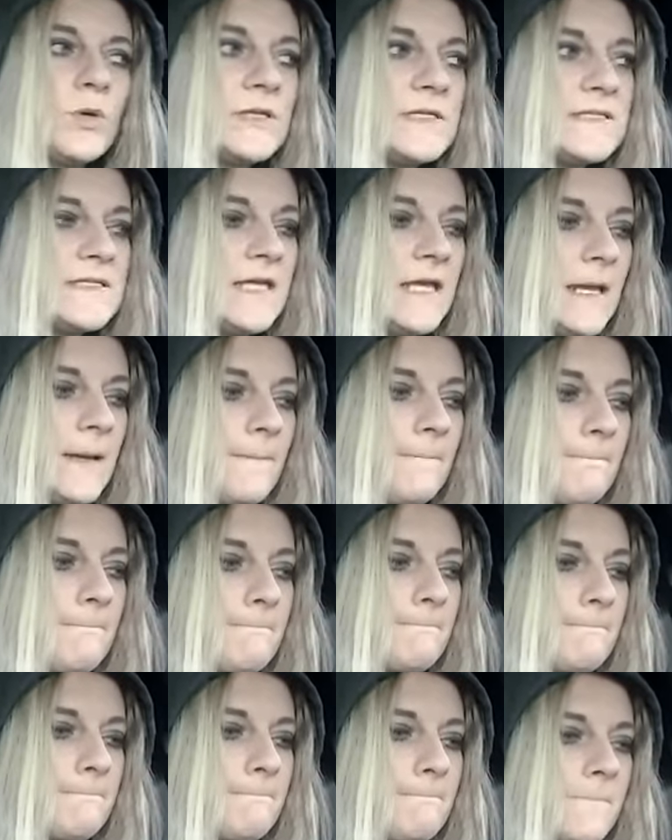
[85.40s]
We'll see.
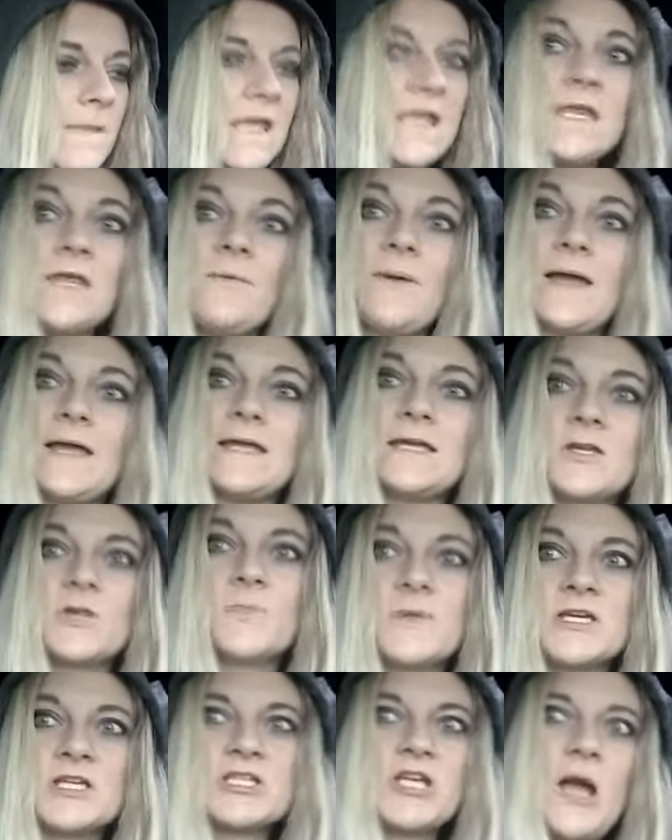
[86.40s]
Anyway,
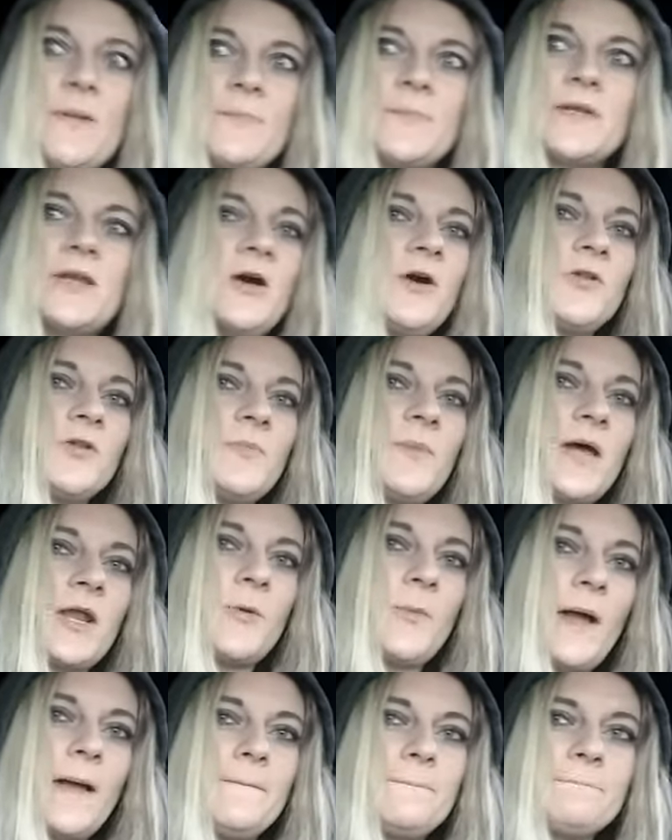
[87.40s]
it'll be a shopping haul no
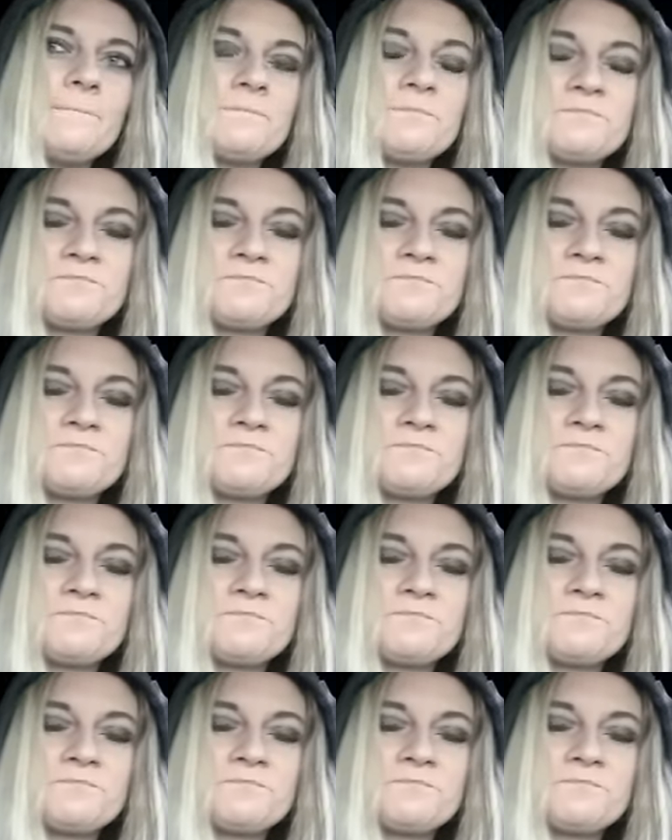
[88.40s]
matter what.